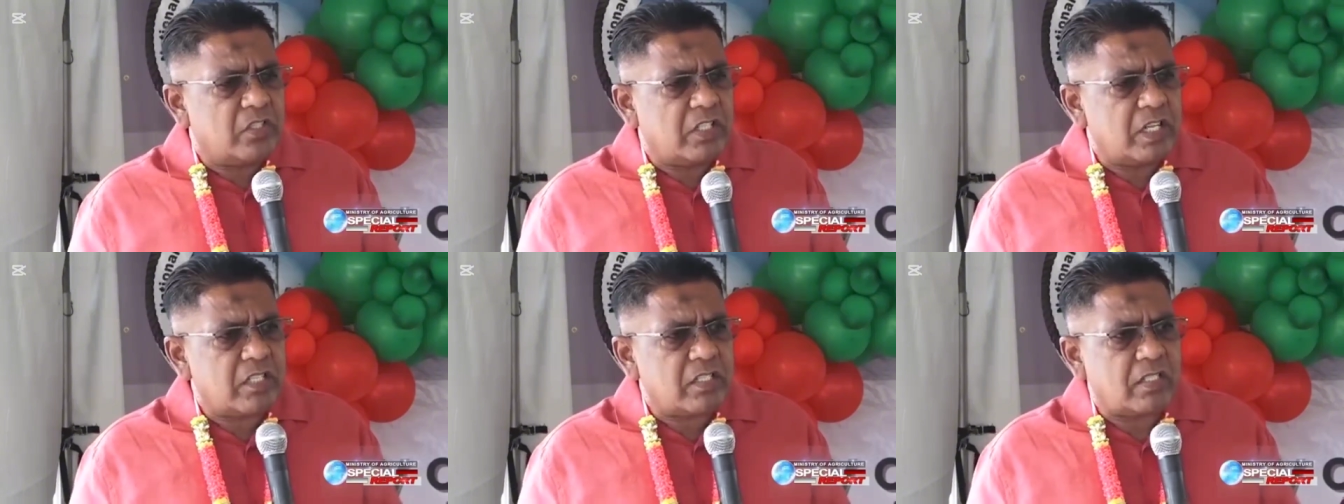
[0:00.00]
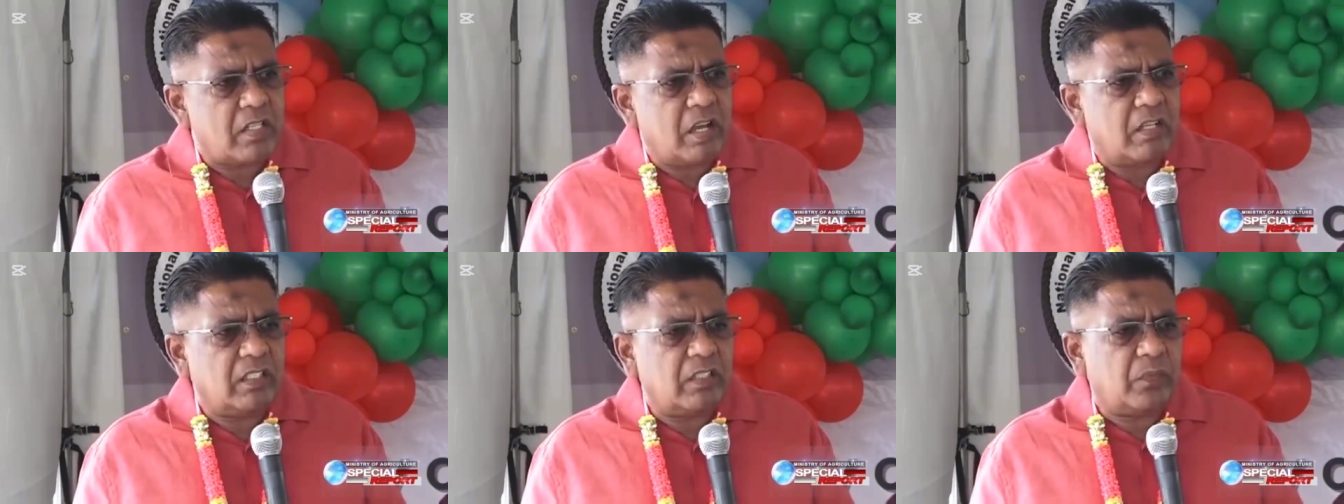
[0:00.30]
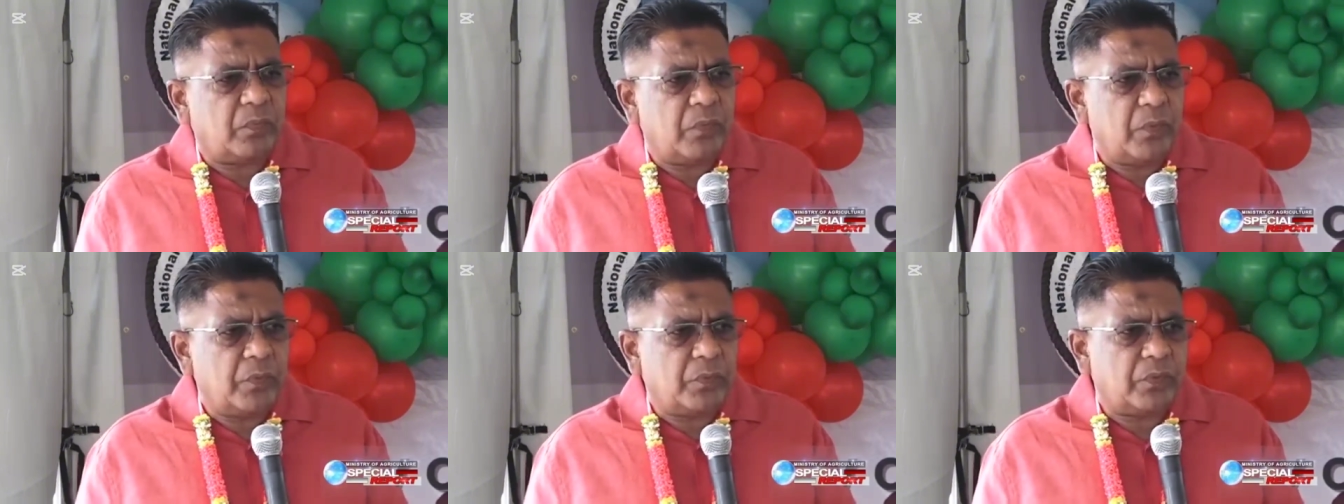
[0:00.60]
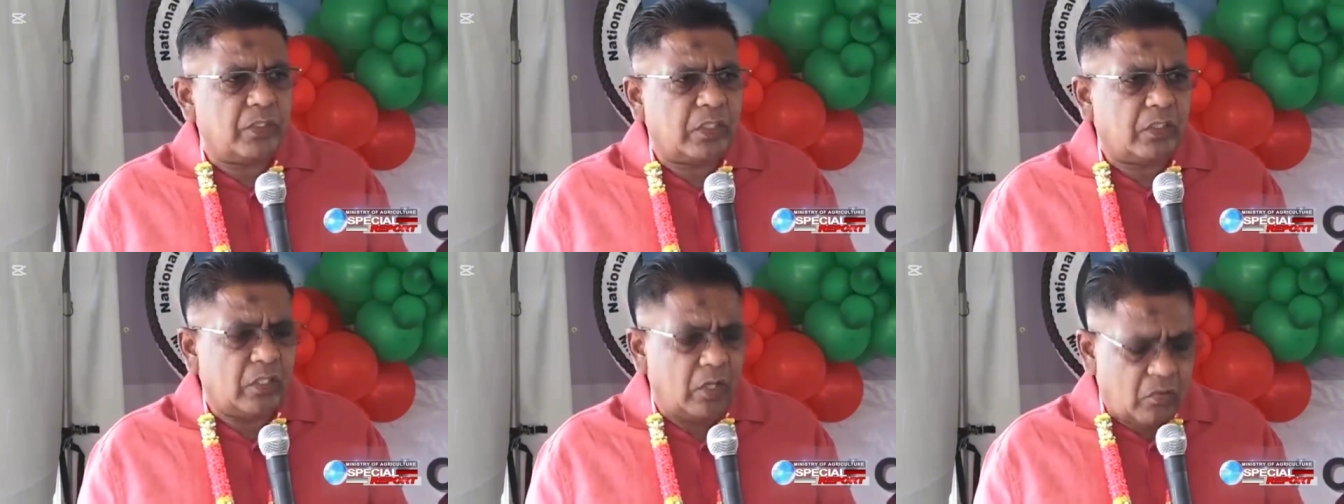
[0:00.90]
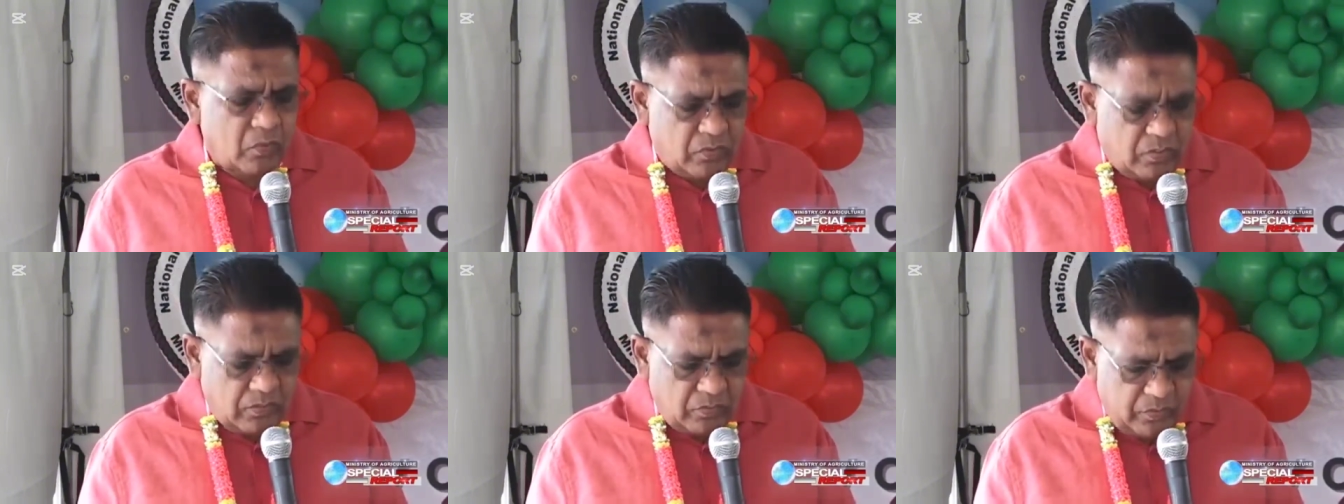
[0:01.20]
just under
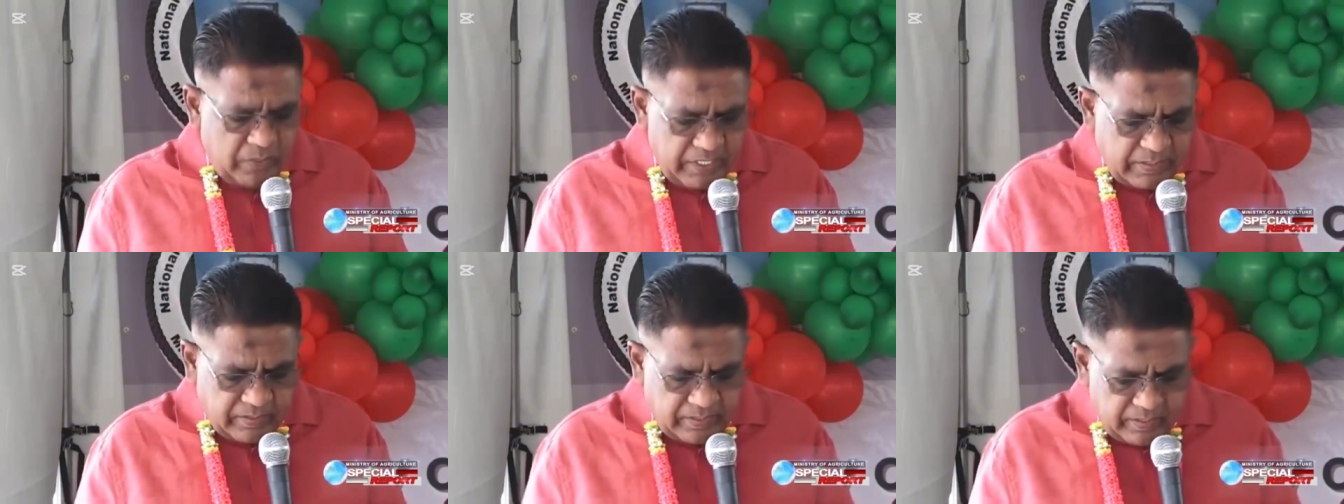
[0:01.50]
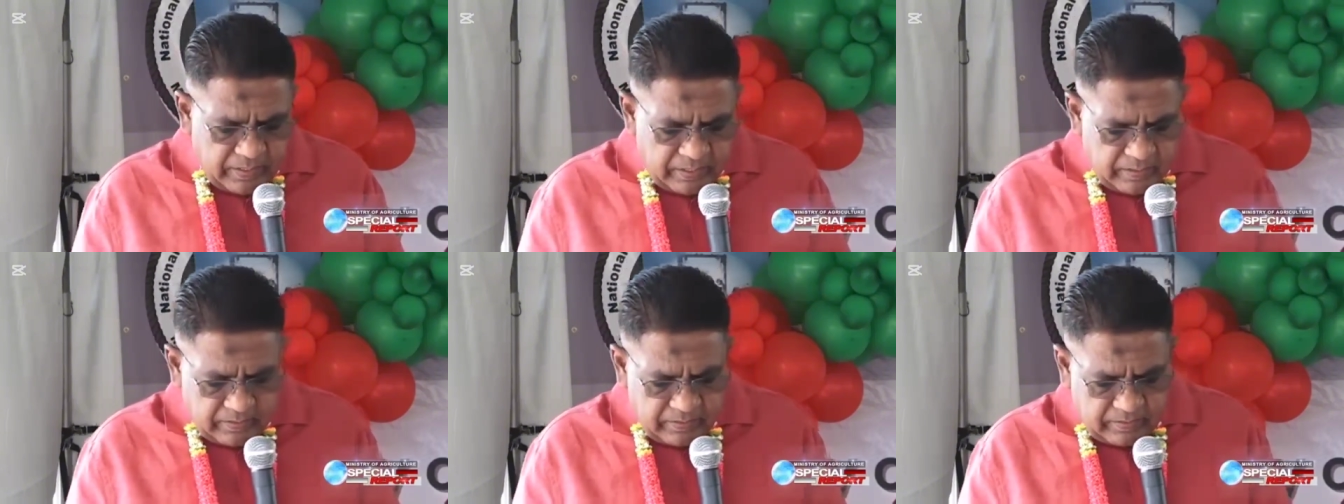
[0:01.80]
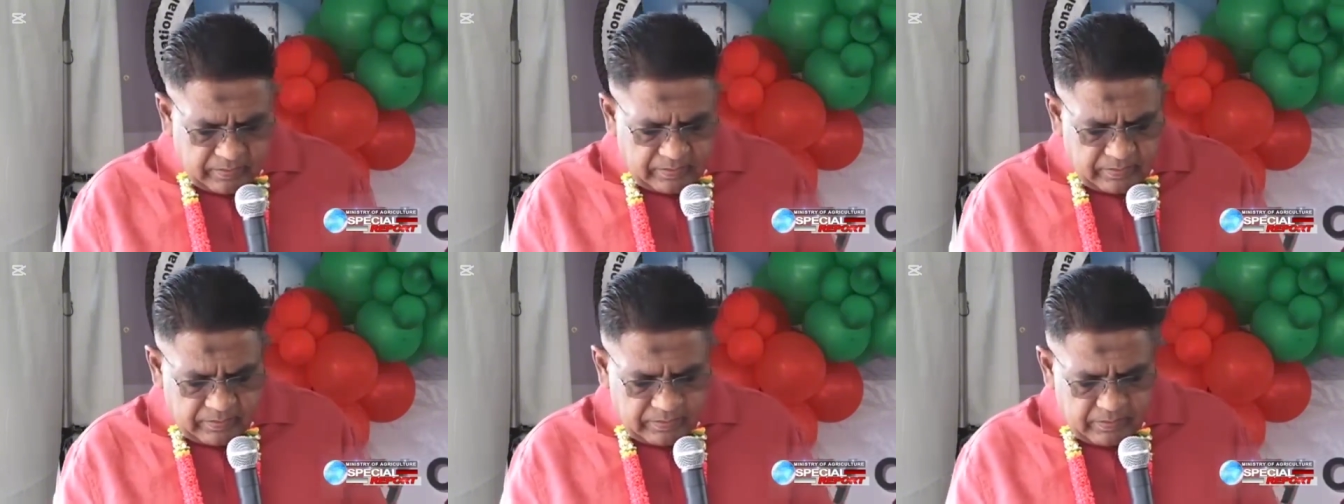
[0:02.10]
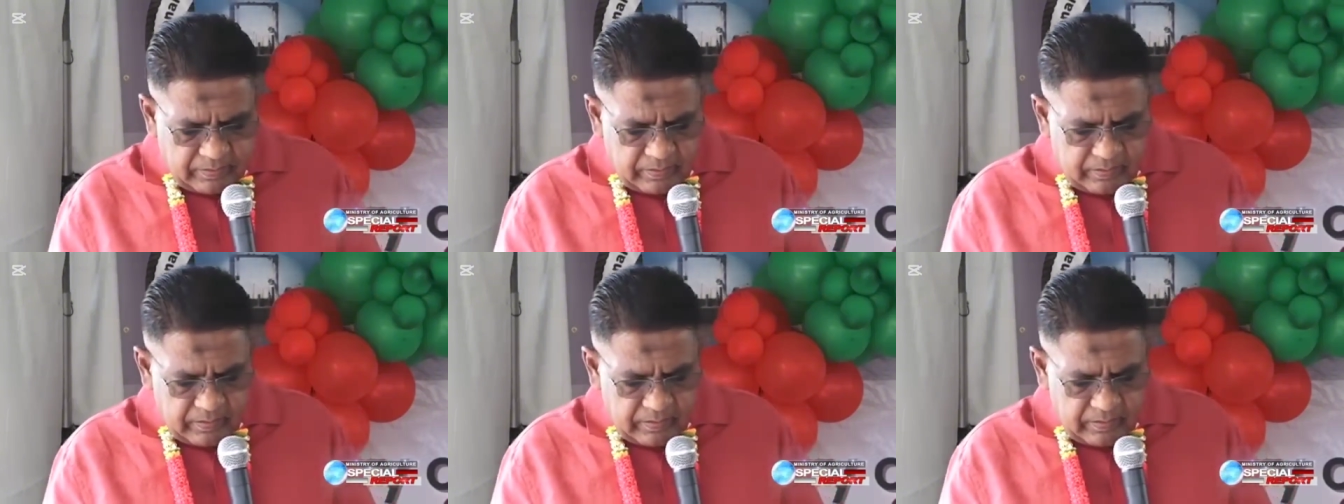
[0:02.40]
50,000 residents,